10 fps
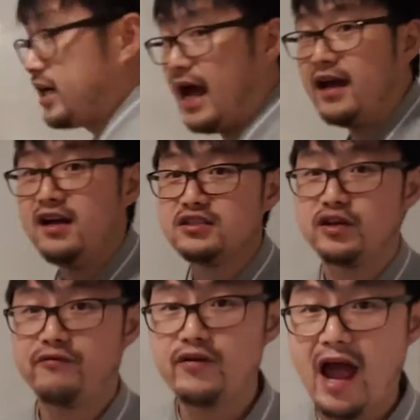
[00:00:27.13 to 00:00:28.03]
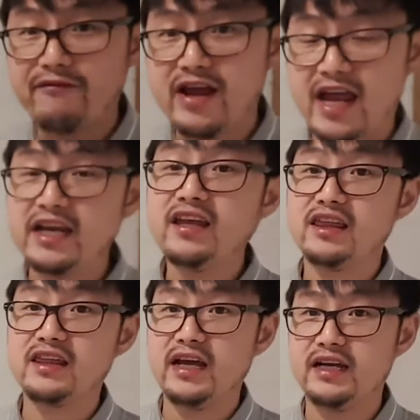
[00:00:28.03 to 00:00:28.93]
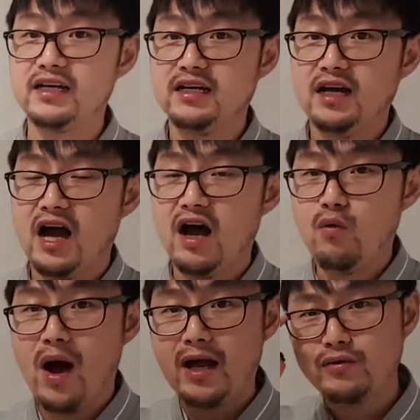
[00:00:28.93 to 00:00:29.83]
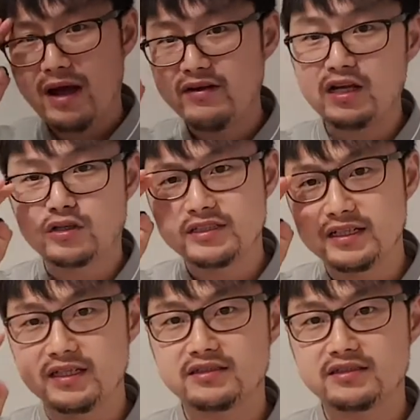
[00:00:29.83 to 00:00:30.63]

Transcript: okay? So if we have anything why do we have electricity?